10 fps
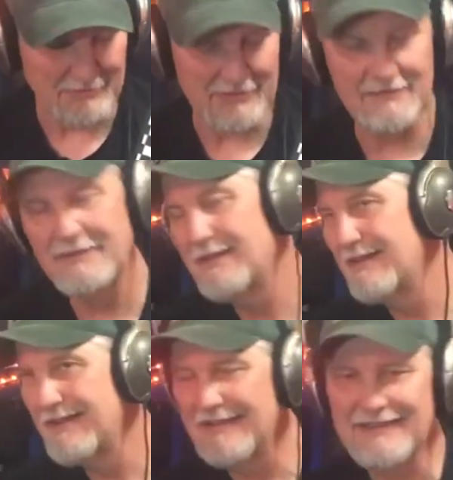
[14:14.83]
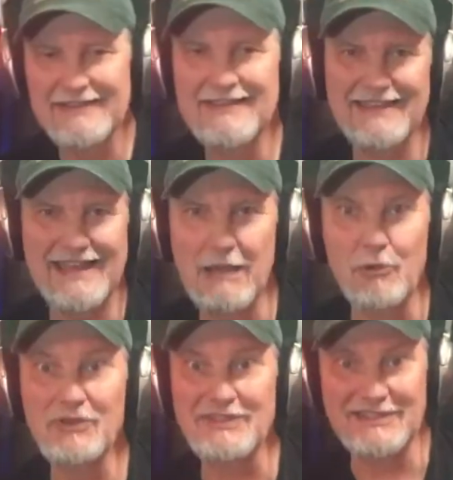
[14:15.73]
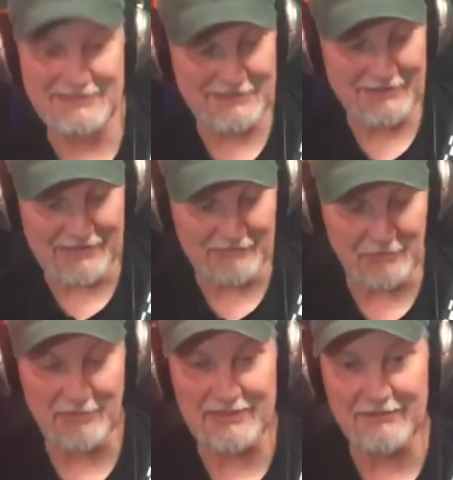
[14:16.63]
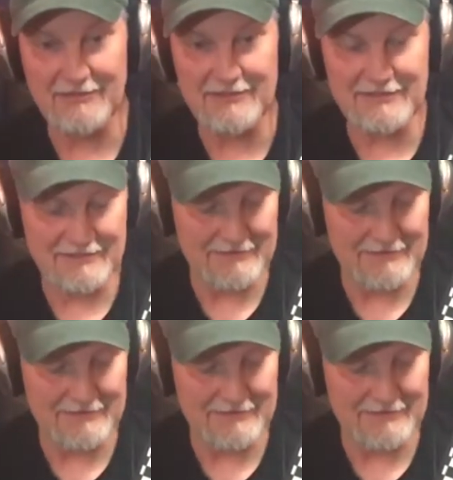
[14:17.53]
but I'm holding a guitar. I have to play it, right?